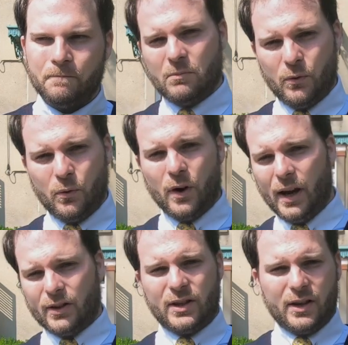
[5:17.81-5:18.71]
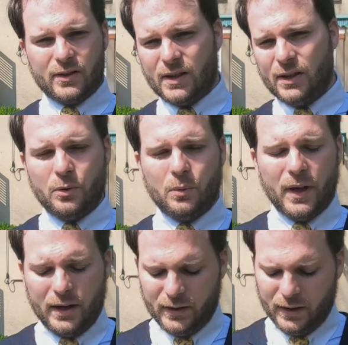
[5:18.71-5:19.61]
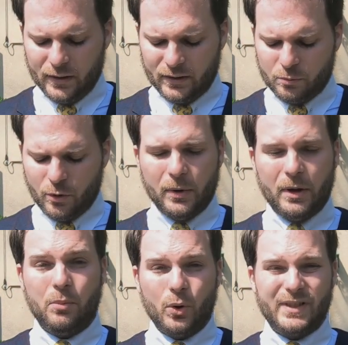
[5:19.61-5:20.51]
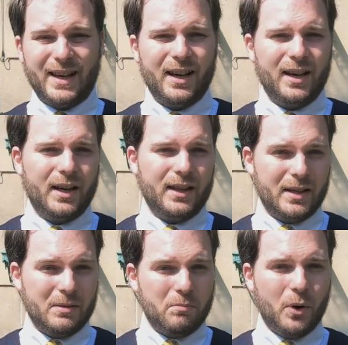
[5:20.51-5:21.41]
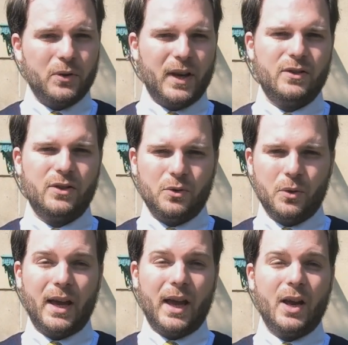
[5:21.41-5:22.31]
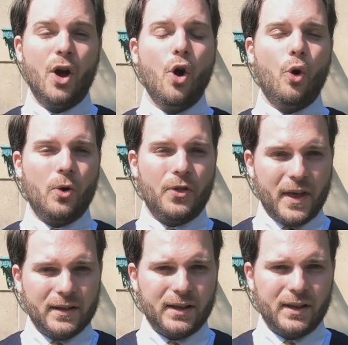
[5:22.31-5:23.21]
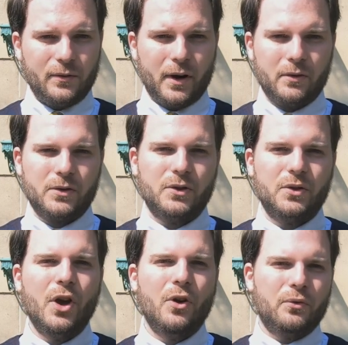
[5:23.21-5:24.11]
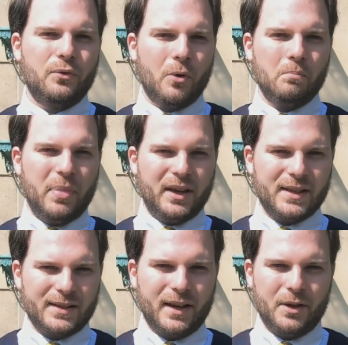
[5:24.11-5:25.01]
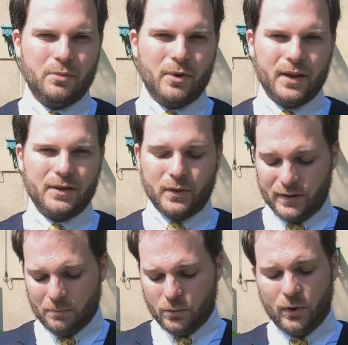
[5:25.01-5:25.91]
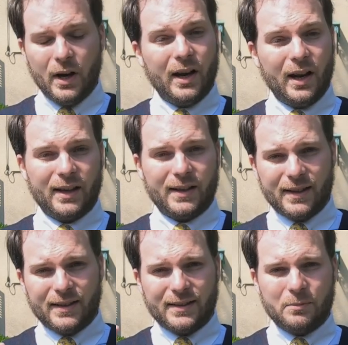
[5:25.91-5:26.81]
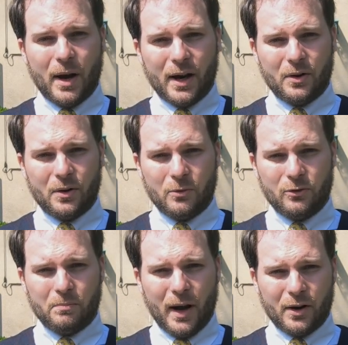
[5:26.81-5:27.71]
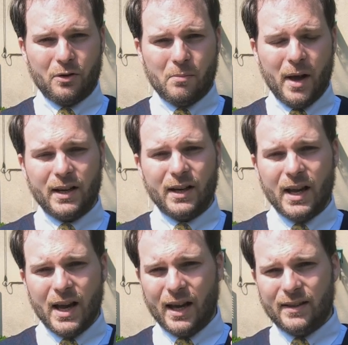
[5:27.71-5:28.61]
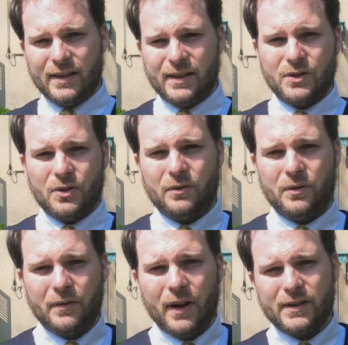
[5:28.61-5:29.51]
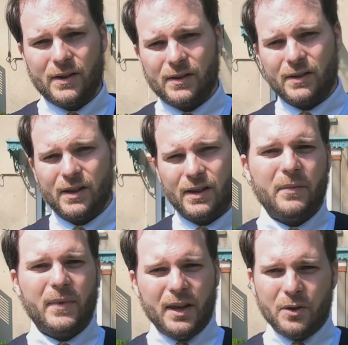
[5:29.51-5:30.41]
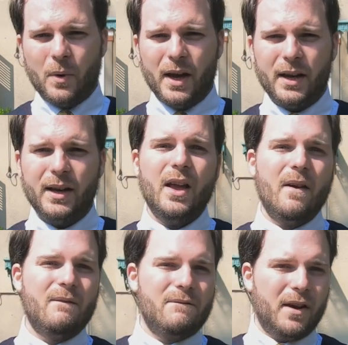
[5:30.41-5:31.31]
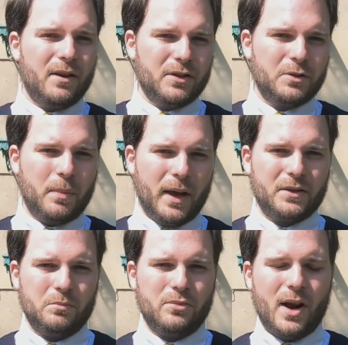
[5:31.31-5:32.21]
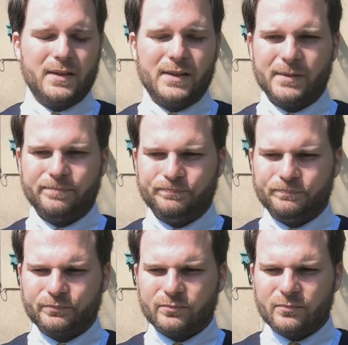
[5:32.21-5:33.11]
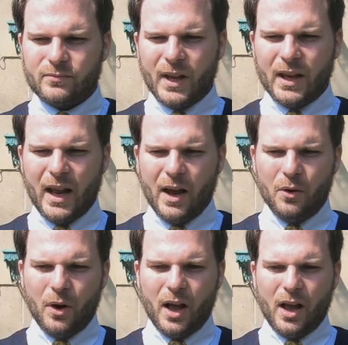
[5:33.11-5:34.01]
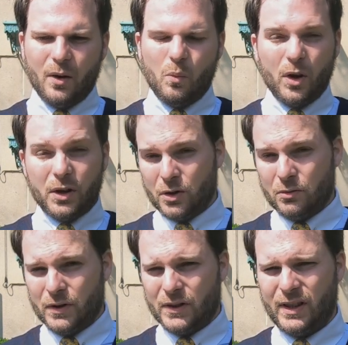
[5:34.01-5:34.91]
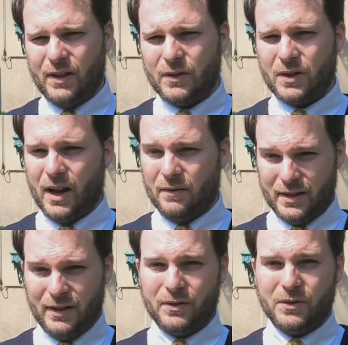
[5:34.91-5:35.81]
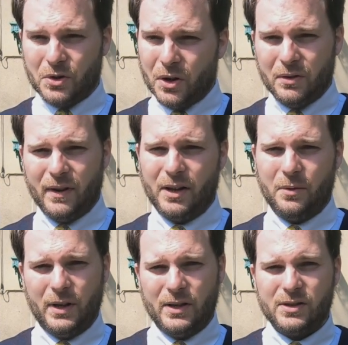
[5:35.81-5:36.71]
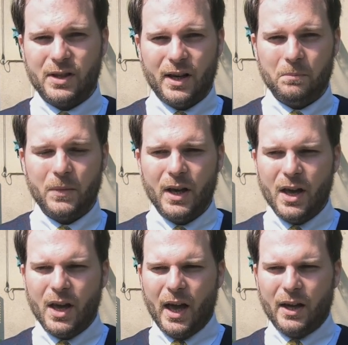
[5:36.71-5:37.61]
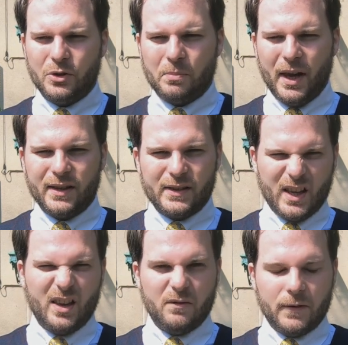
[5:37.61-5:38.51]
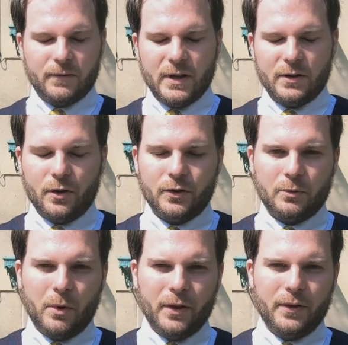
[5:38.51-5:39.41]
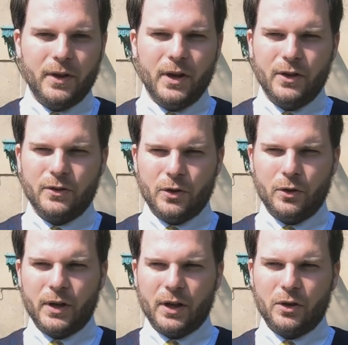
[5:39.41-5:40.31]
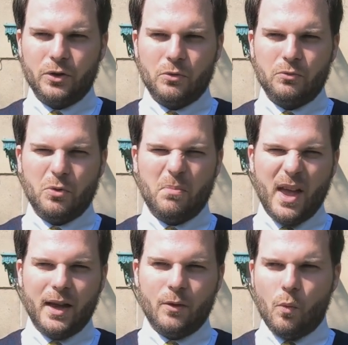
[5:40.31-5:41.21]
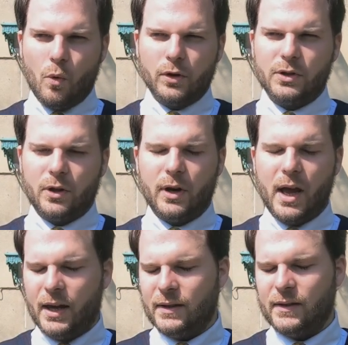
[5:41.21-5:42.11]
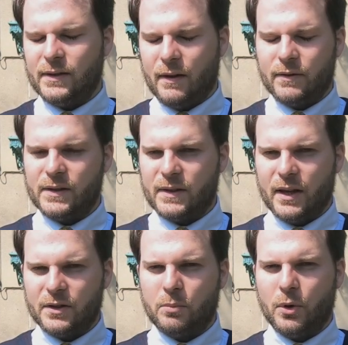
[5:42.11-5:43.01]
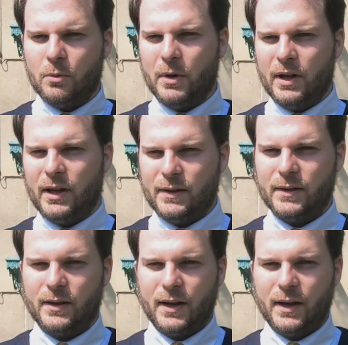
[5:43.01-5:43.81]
Before I actually continue with anything else, it's probably important to highlight that in both cases you're getting authentic fragrances from big designer brands. For example, like I said, this is Paco Rabanne and this is John Varvantos. Either way, very respected brands. Now, what you're going to receive is going to have a different dollar value each time, and you're paying, say, $15 a month. So you're looking at you're paying $1.87 per milliliter.